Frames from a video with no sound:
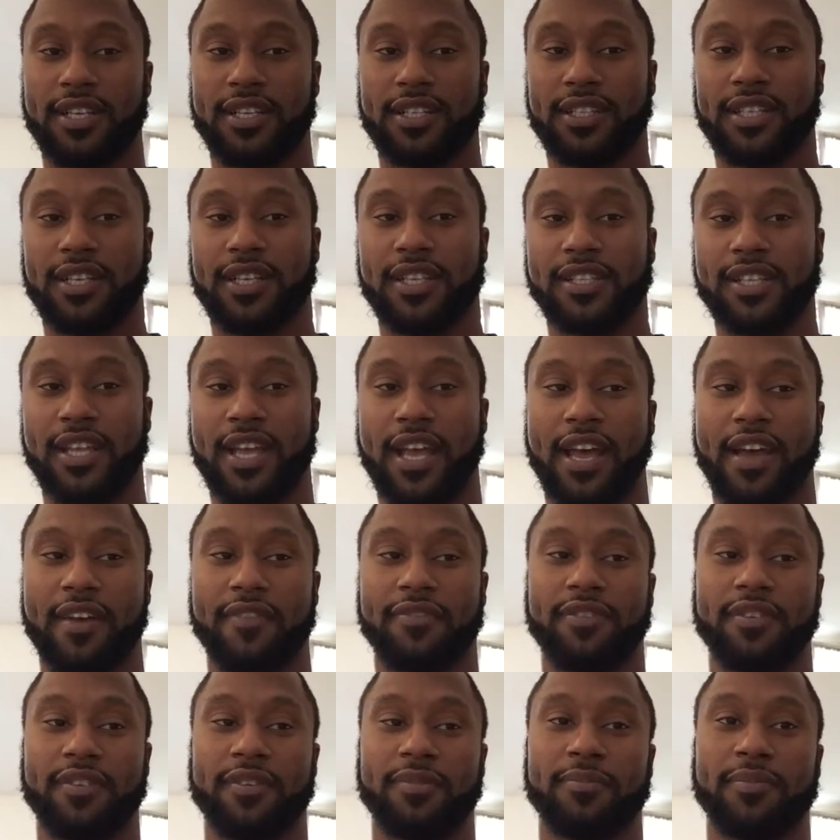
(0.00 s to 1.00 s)
She doesn't
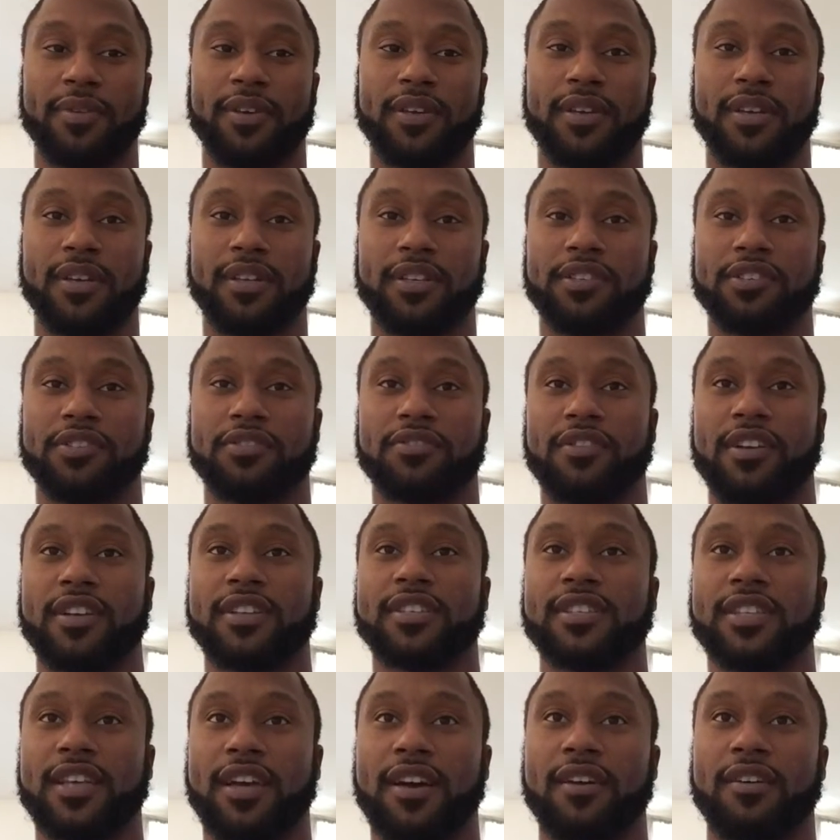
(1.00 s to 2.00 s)
have to be
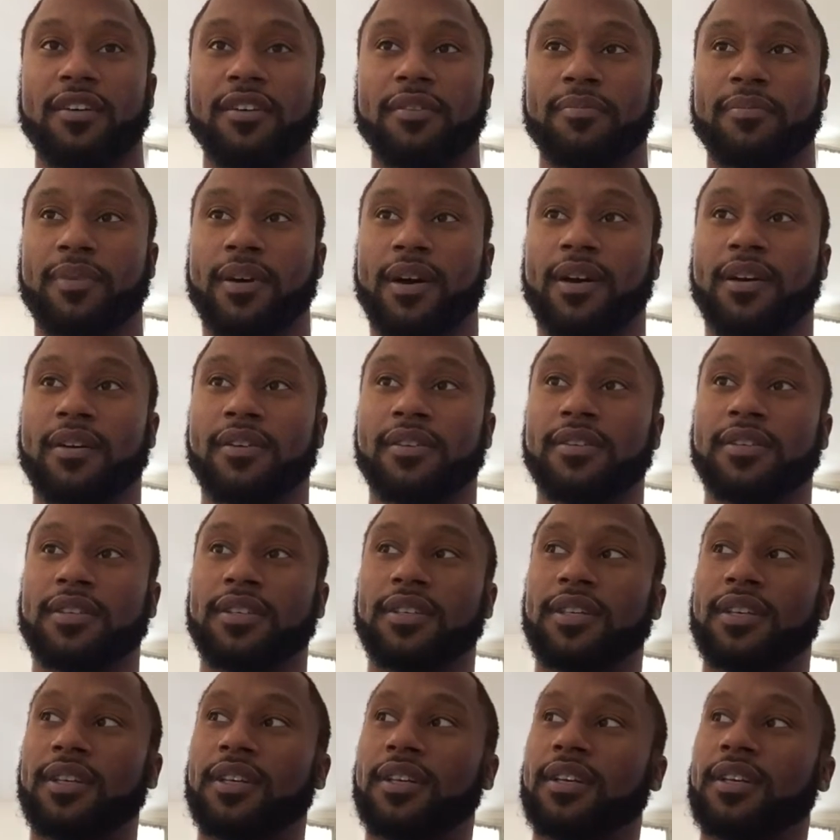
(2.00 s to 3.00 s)
stressed out about
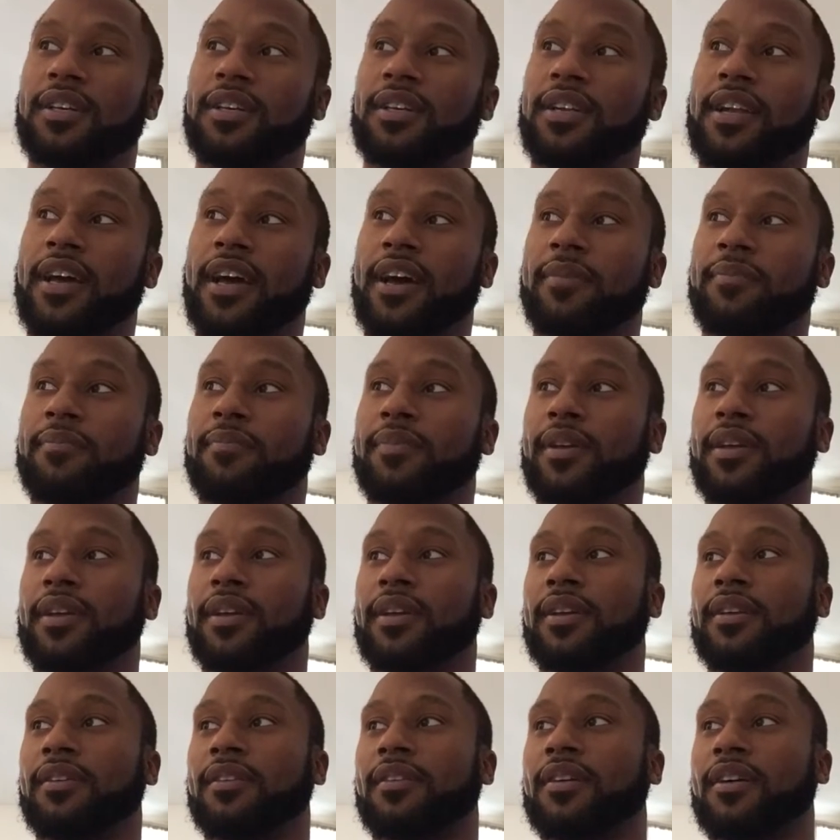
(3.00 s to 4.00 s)
not
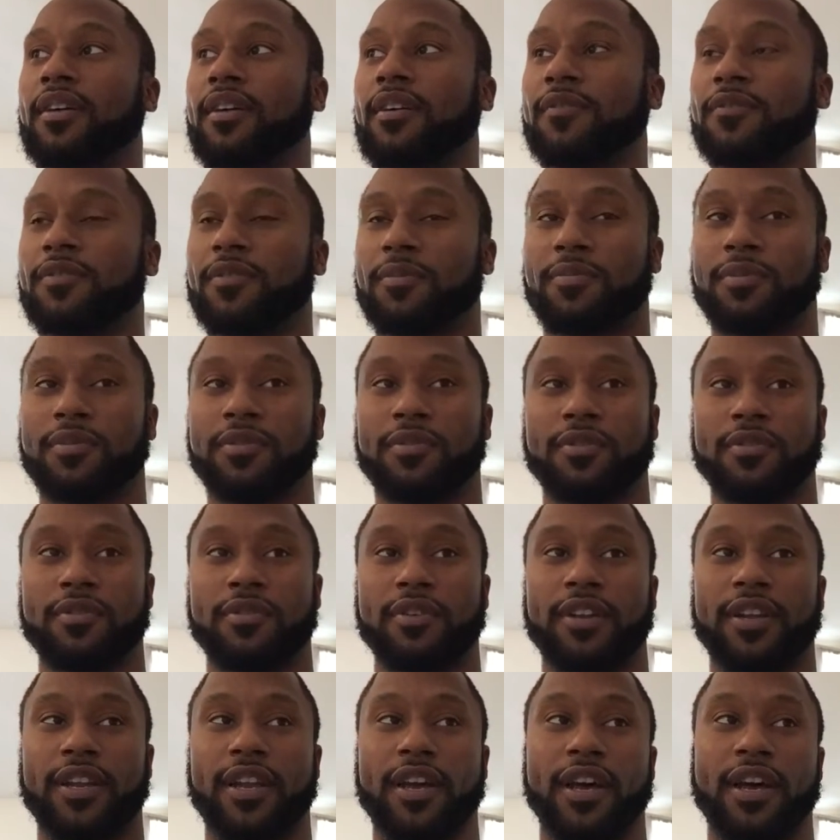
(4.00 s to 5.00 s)
being comfortable
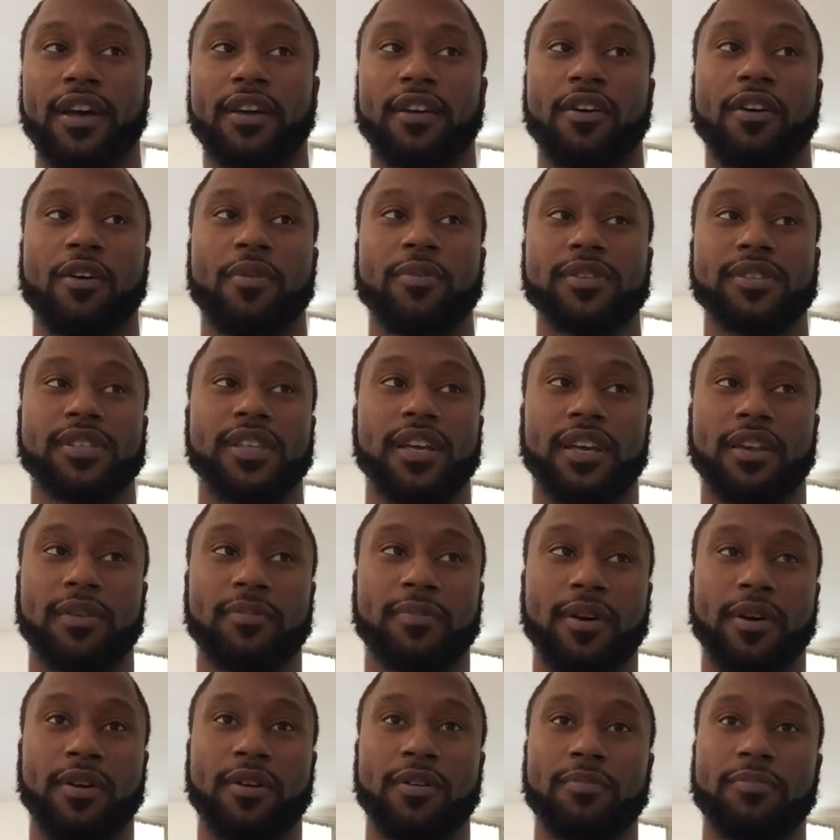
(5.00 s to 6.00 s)
and not always thinking
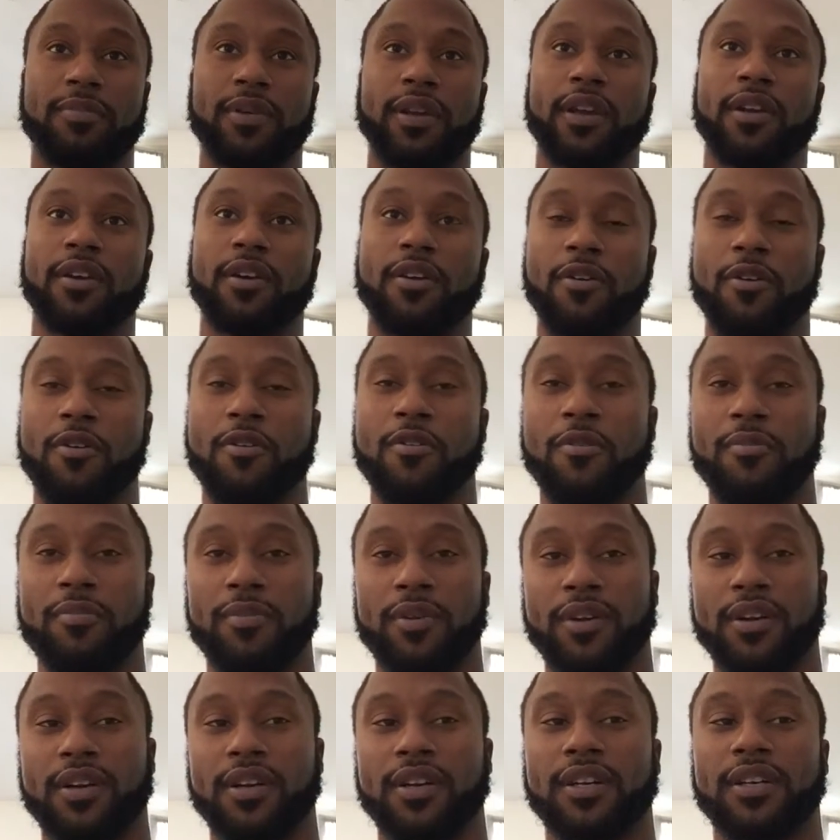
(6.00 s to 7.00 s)
about being home
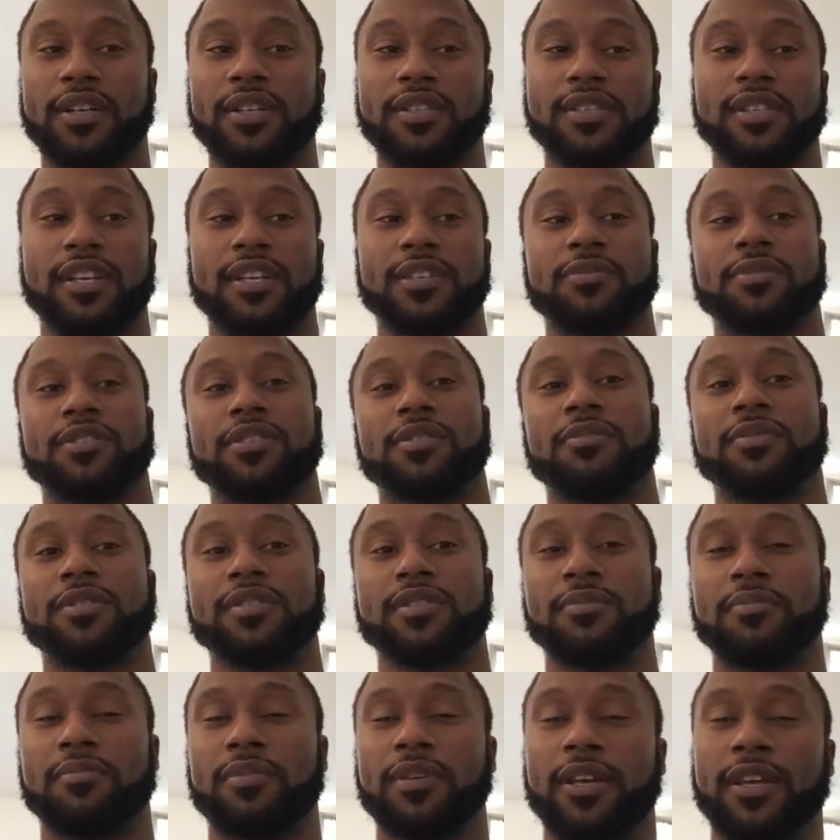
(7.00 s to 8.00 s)
because that's what she wants
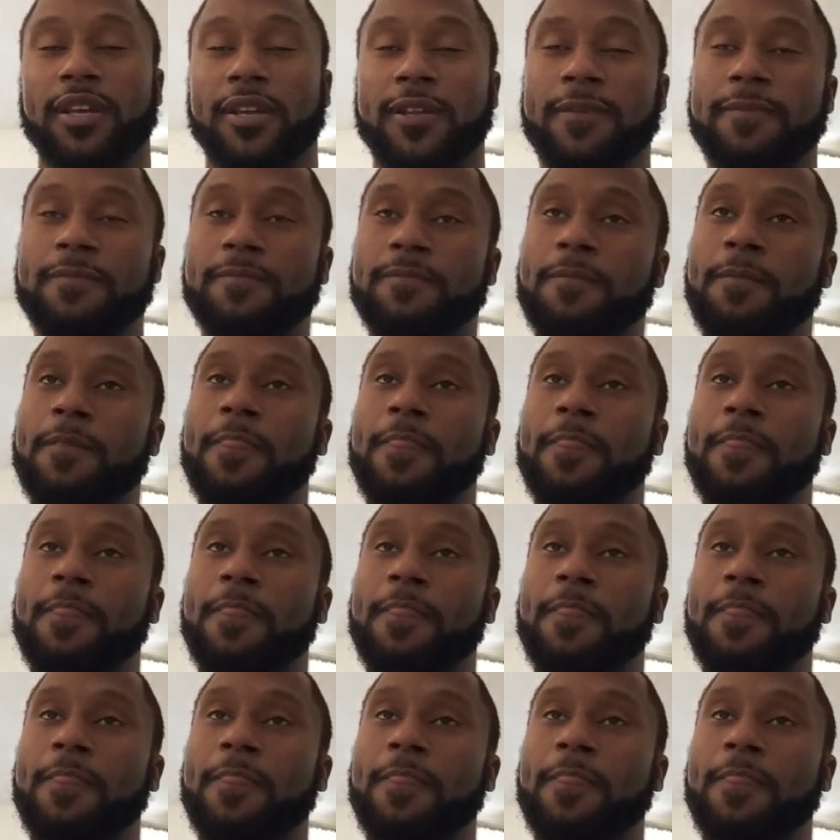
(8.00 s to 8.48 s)
to be.